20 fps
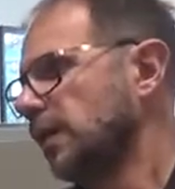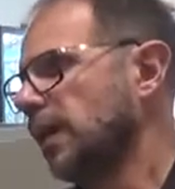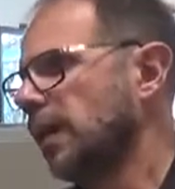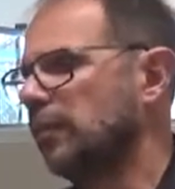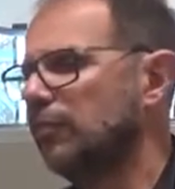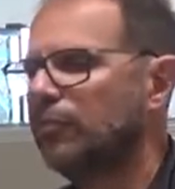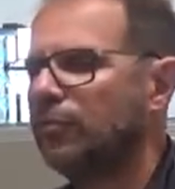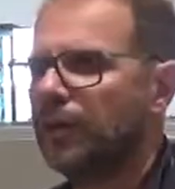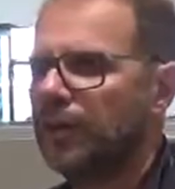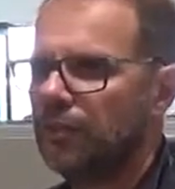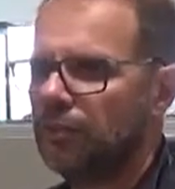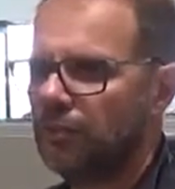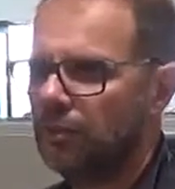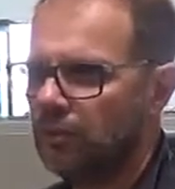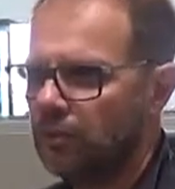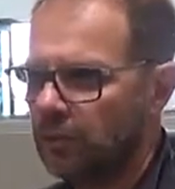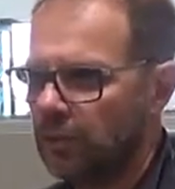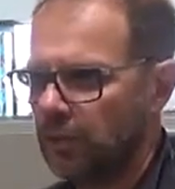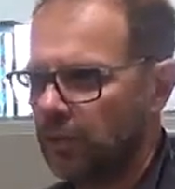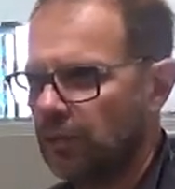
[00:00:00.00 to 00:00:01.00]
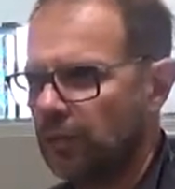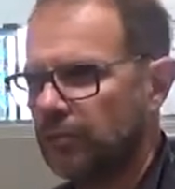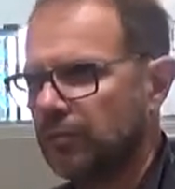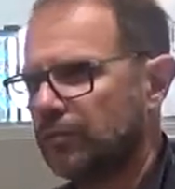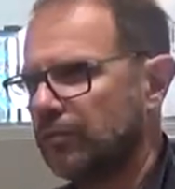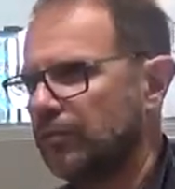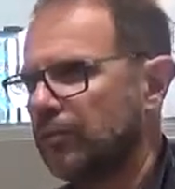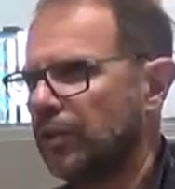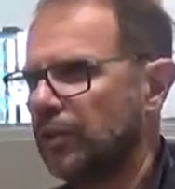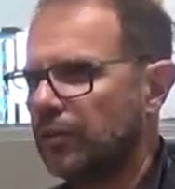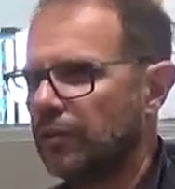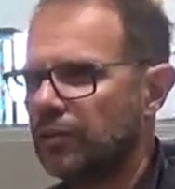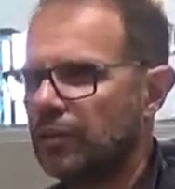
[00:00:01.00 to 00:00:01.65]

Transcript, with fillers: and fine tuning of you know,